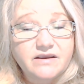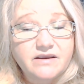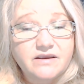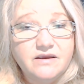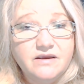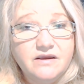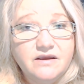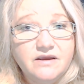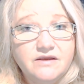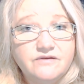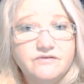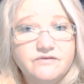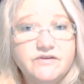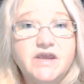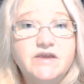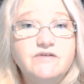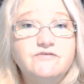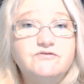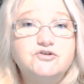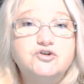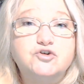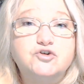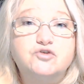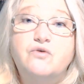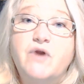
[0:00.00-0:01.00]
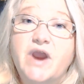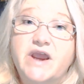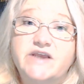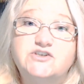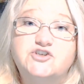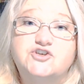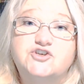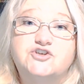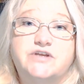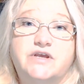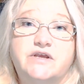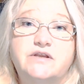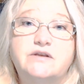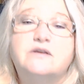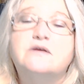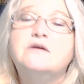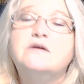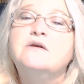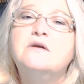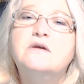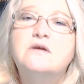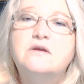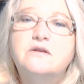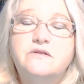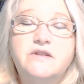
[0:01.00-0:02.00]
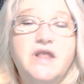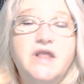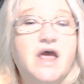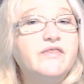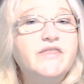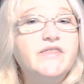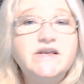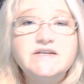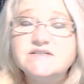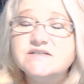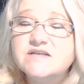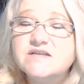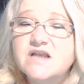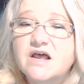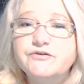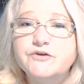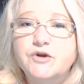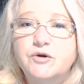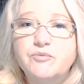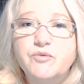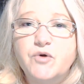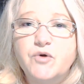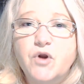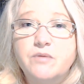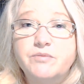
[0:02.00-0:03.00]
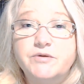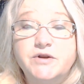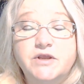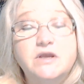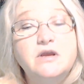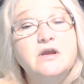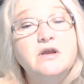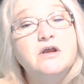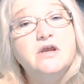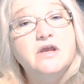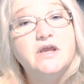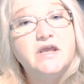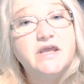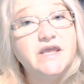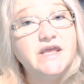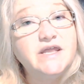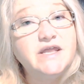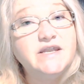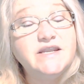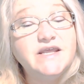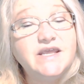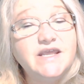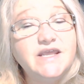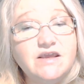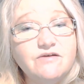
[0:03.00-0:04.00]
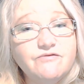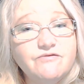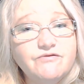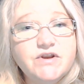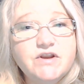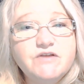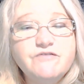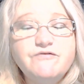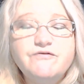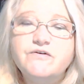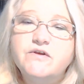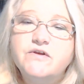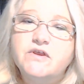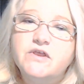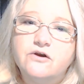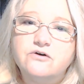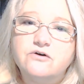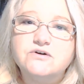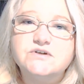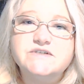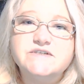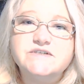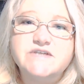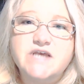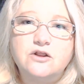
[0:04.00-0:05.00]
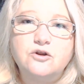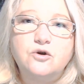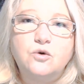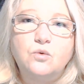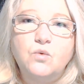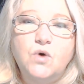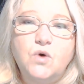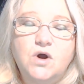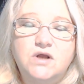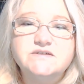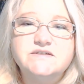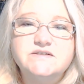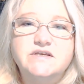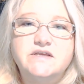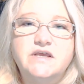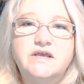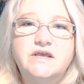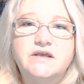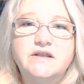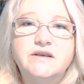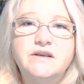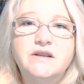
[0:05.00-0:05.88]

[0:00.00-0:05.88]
They've trashed it. Now, that's not their property. Even if their seller was in